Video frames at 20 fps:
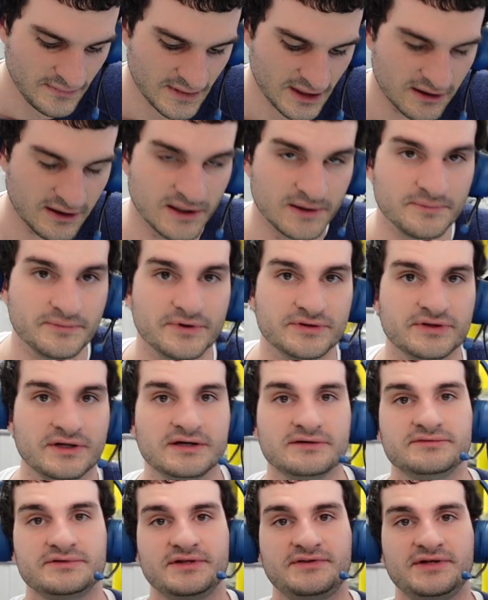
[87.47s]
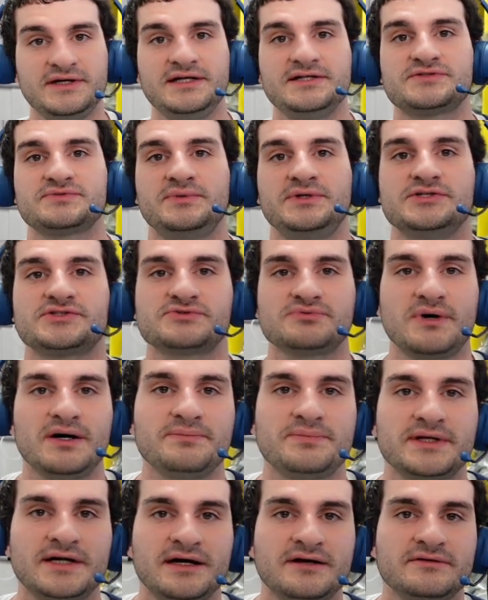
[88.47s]
um, now the thing is, when you
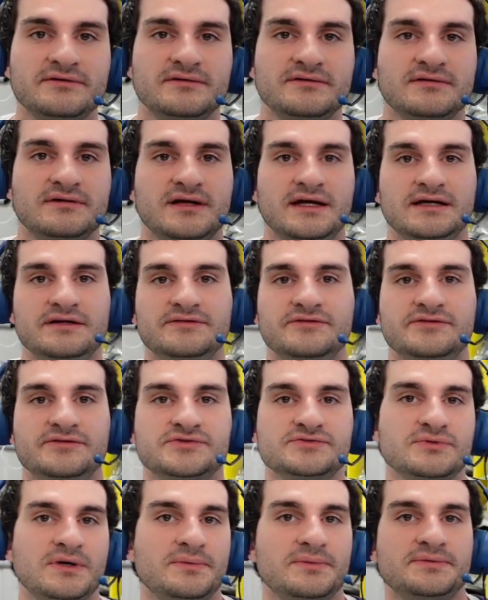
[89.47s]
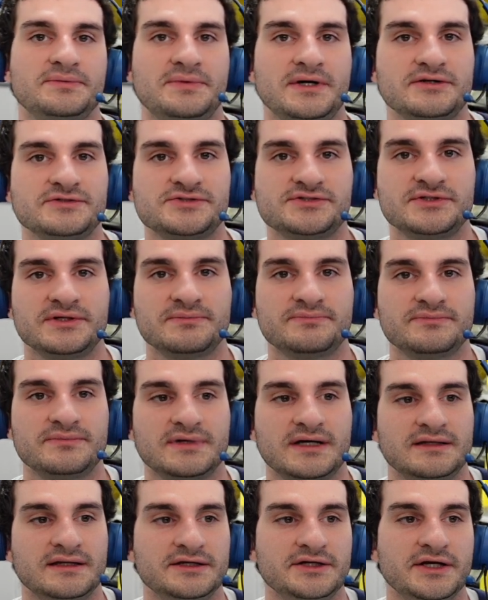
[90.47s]
swap it out and you swap up the BIOS chip
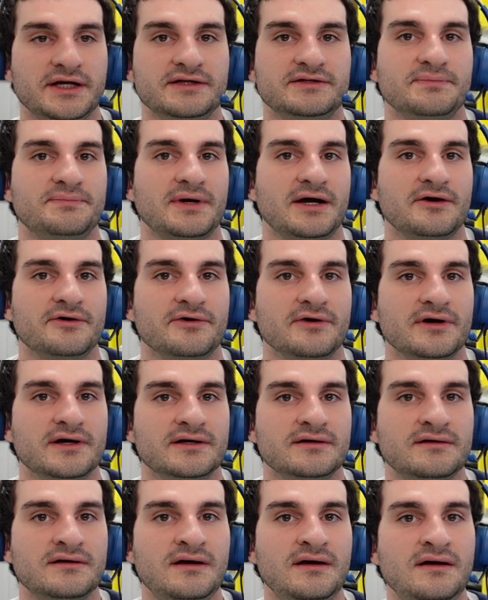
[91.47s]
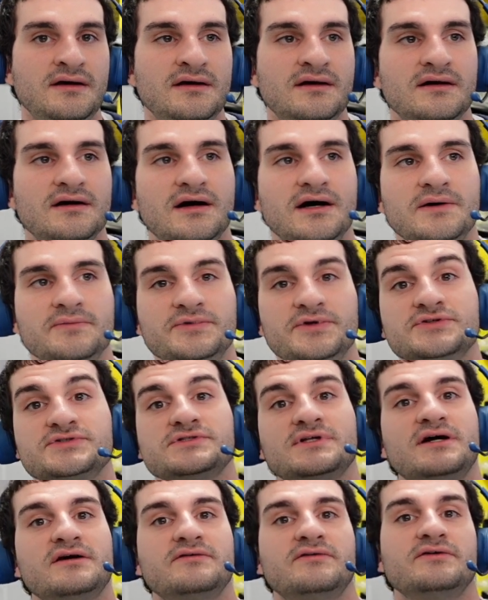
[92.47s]
and then you get the power on, Um, there's
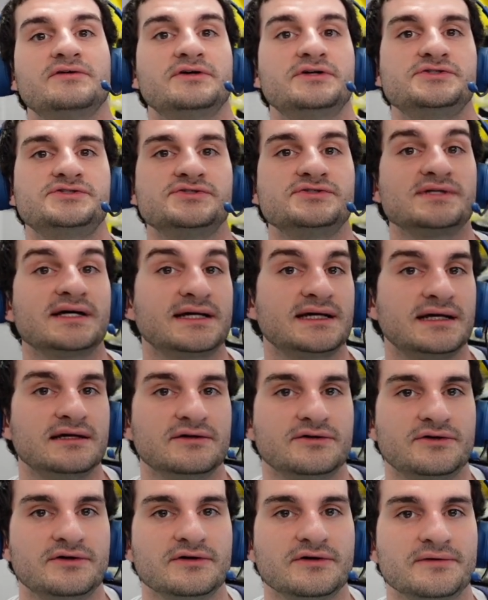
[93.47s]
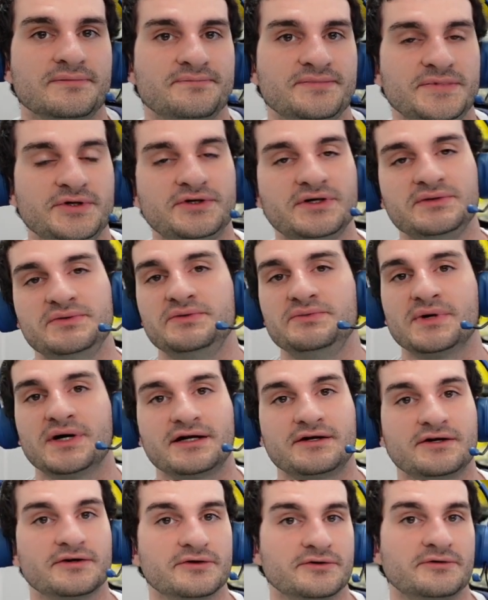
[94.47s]
a lot of other issues that can occur. You can, you
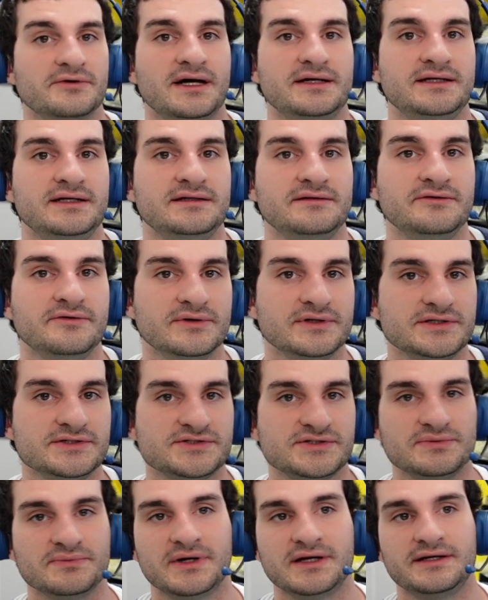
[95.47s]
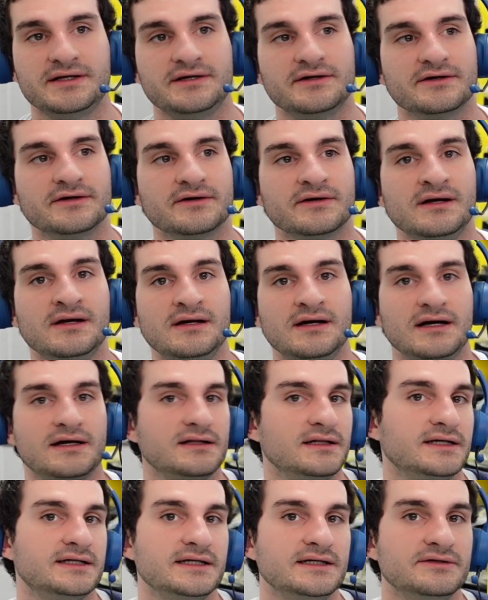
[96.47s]
might hear a grinding noise, you might hear a
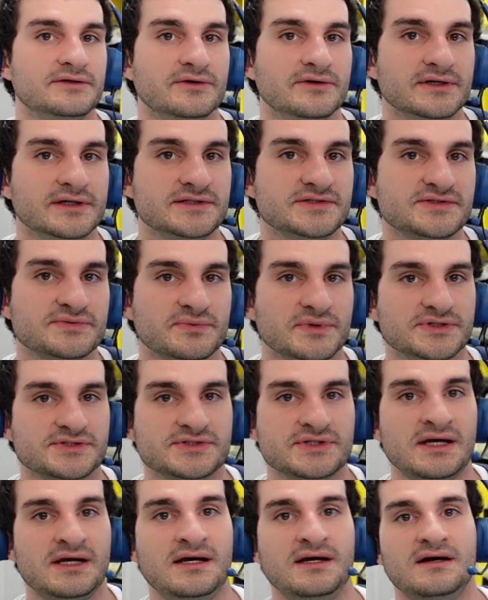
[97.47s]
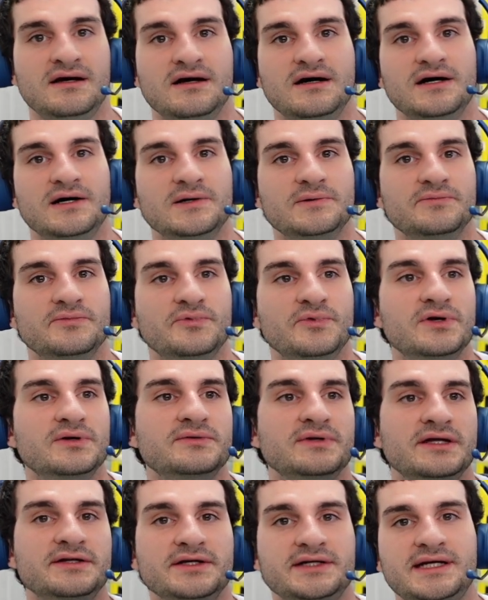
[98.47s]
clicking noise, which um,
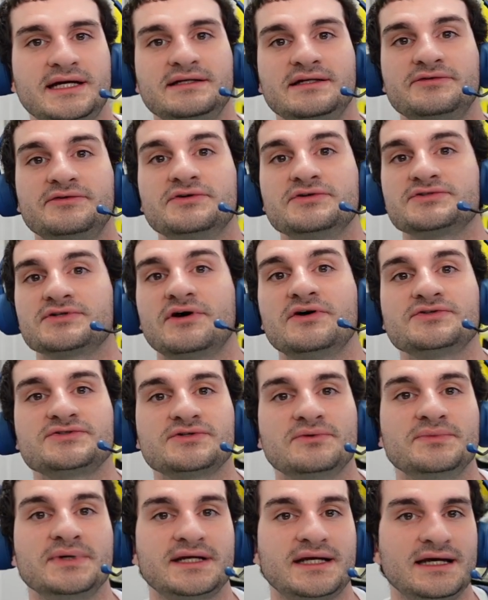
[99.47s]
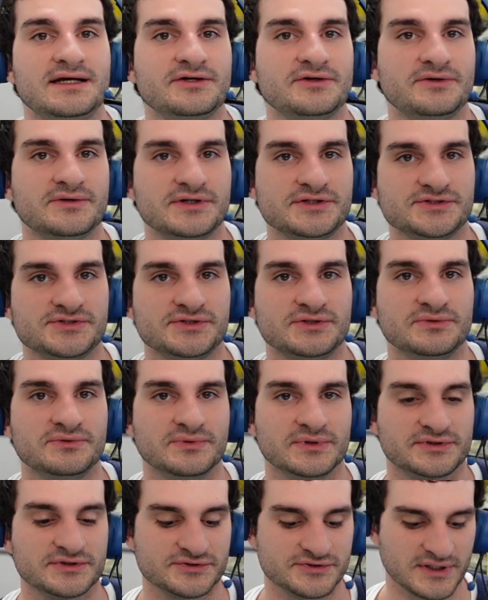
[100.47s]
would indicate that there is also a mechanical issue
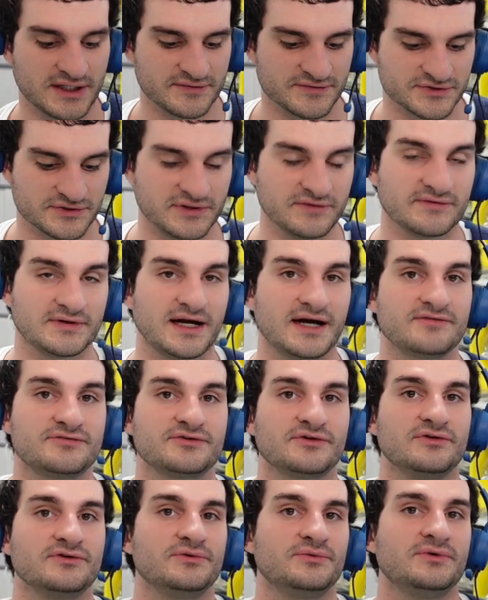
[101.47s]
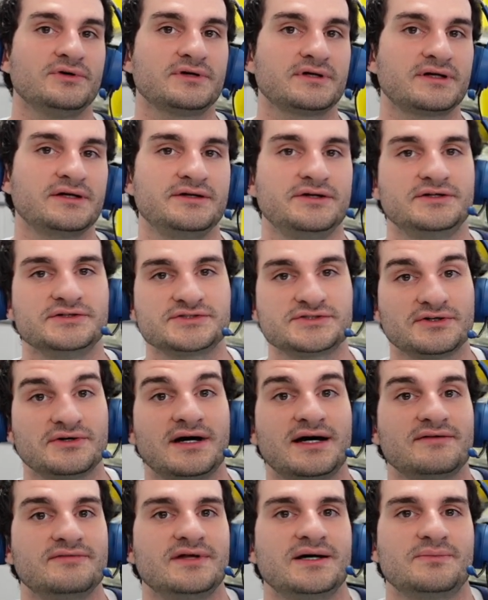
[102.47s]
with the drive. So even after all the work, you can still
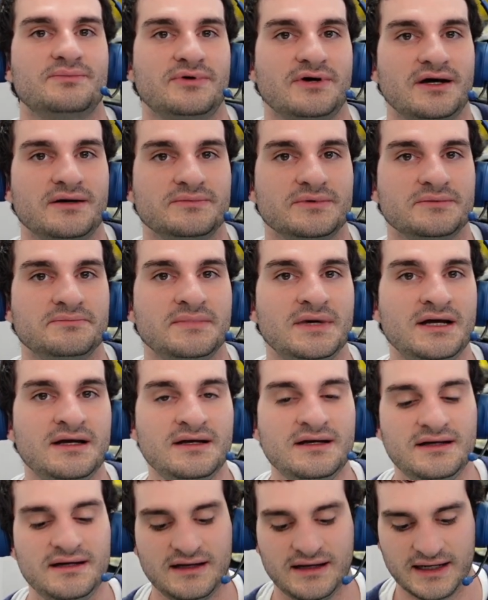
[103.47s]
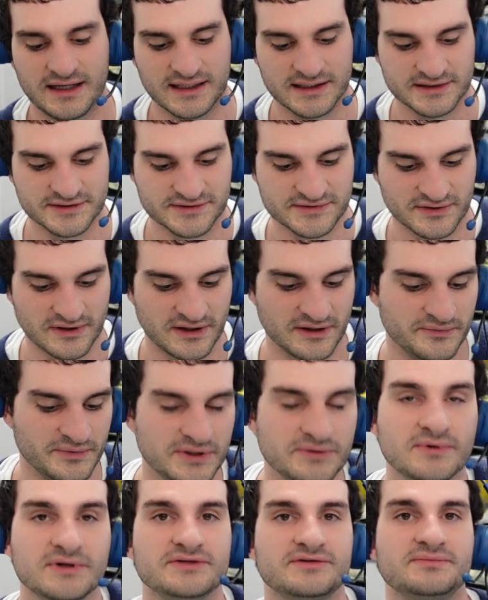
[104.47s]
have that problem. And uh, we
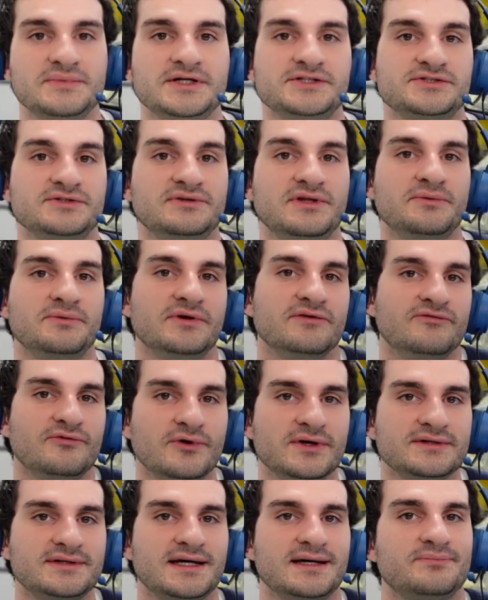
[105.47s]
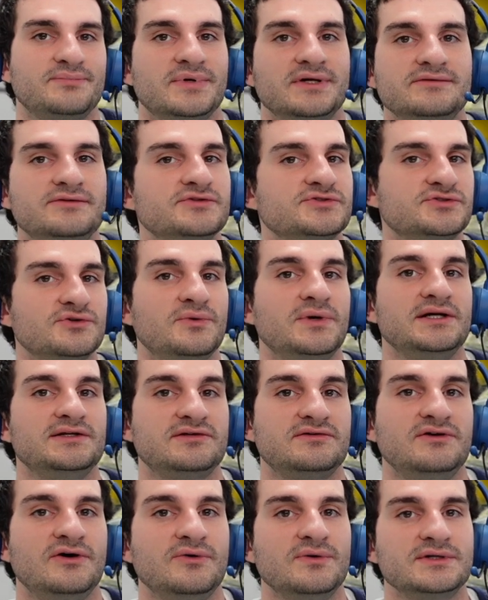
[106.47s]
wanted to make sure that we avoid that, but there's no way
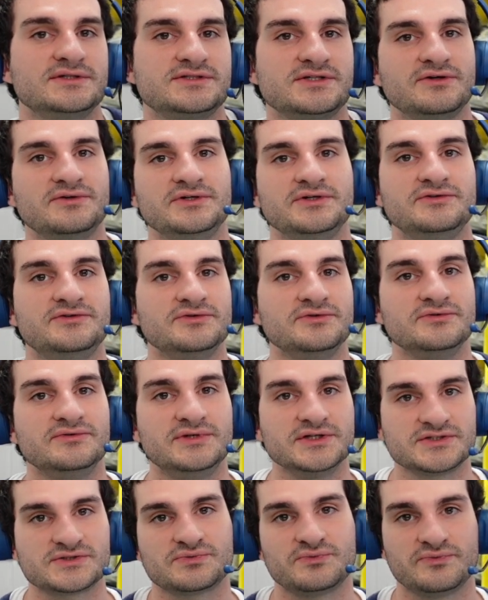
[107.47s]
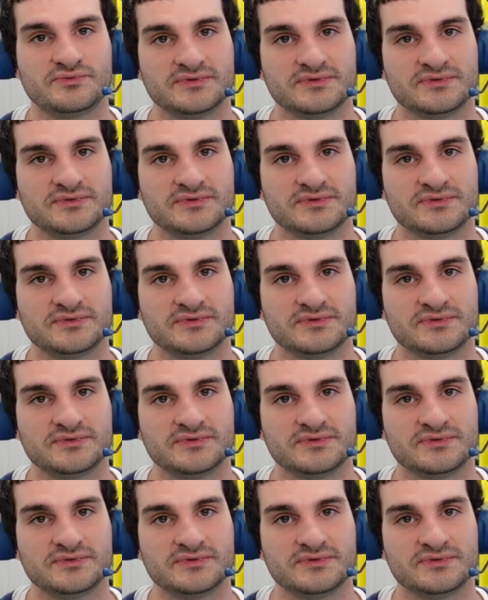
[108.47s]
to know until you do this